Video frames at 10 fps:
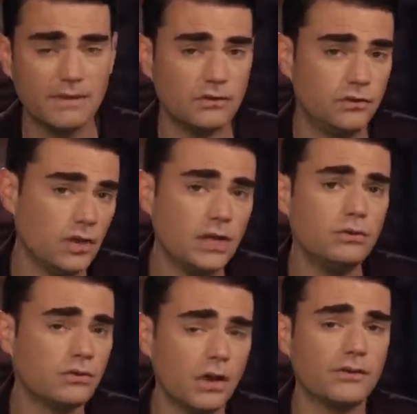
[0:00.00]
That's
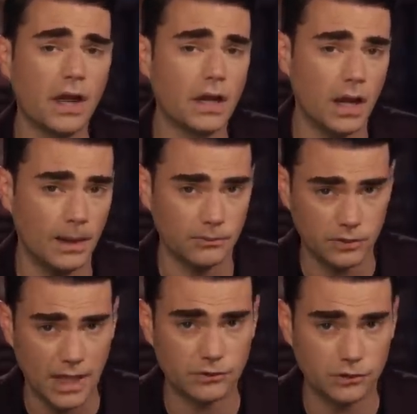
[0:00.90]
genucelcom
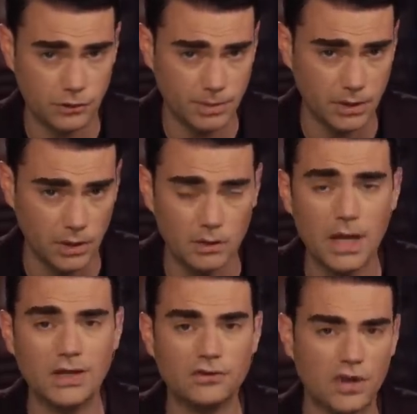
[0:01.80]
slash
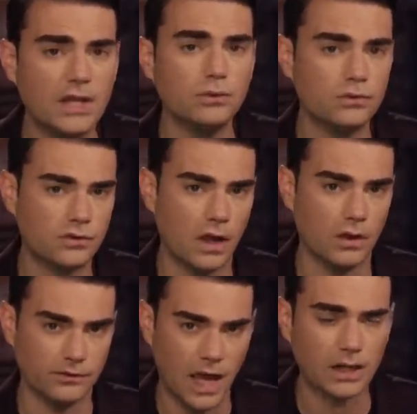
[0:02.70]
Shapiro
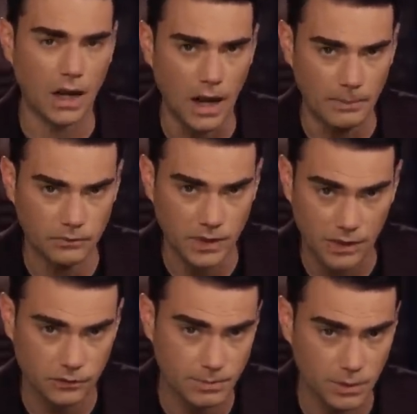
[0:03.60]
genucel.com
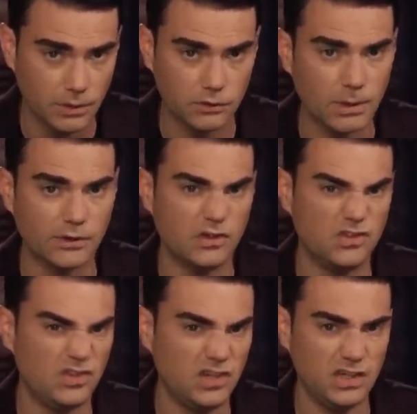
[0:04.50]
slash Shapiro. It's spelled
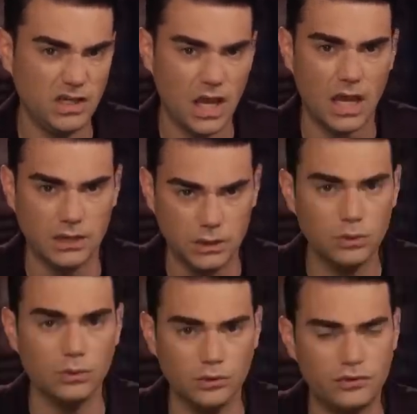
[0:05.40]

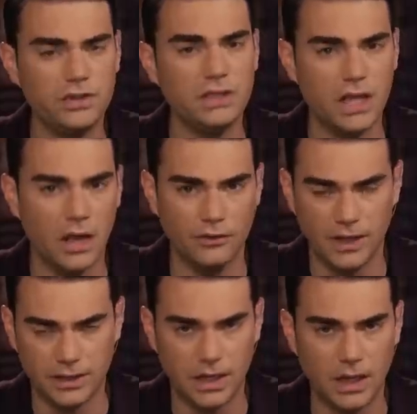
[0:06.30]
G-E-N-U-C-E-L
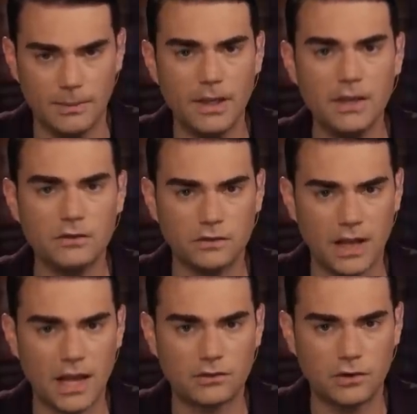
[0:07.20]
dot com
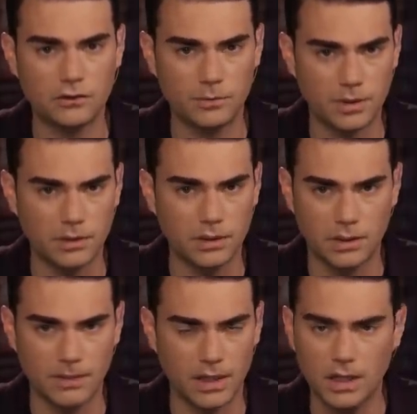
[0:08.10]
slash Shapiro. You
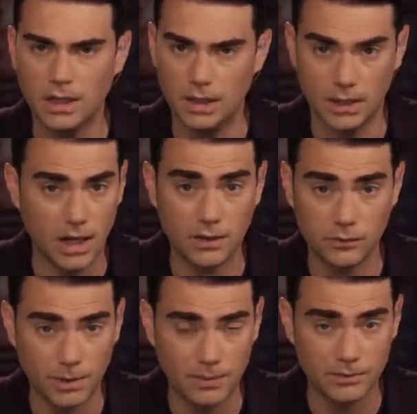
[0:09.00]
can make a lot of
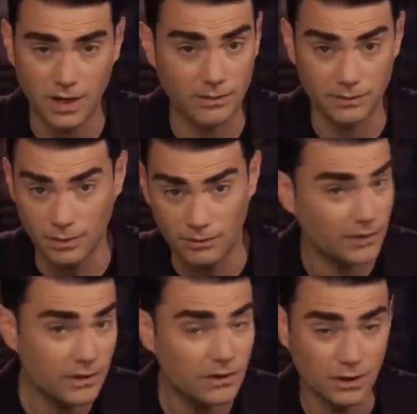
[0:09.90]
those problems you got with your own
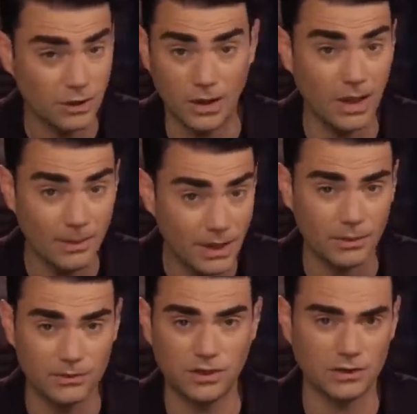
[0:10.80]
face look a lot
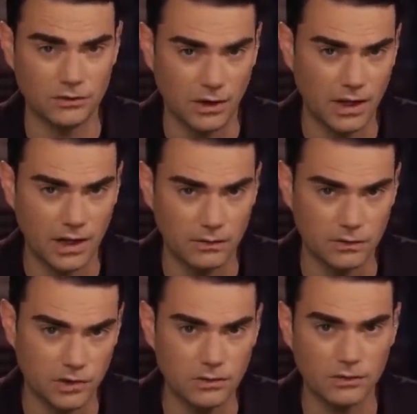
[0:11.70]
better with Genucel. Head on over
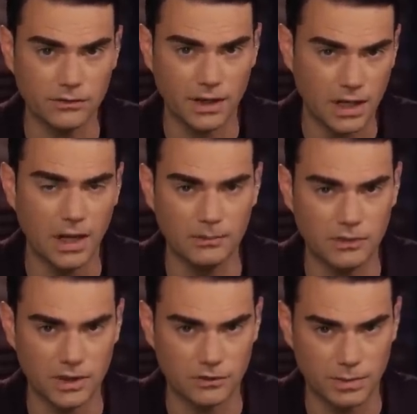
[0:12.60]
to genucel.com
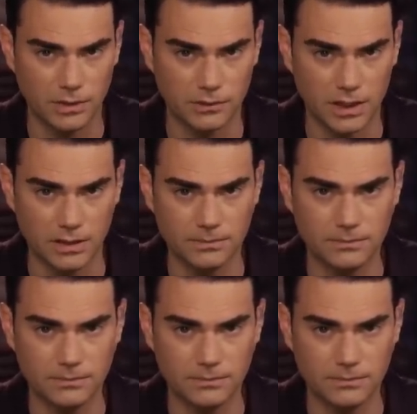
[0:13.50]
slash Shapiro today.